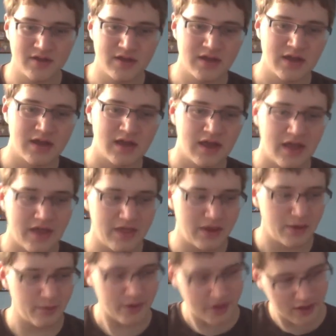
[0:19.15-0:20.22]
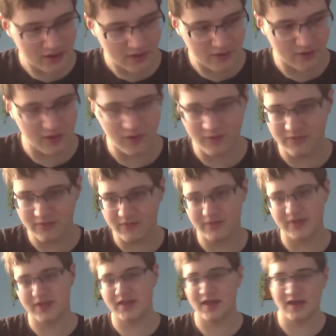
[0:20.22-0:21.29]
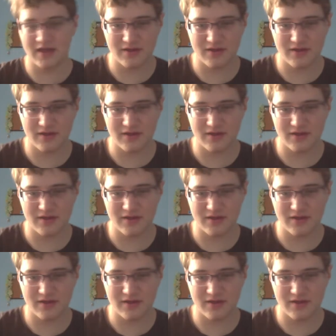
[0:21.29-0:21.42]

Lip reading: And then I'm going to go over the case because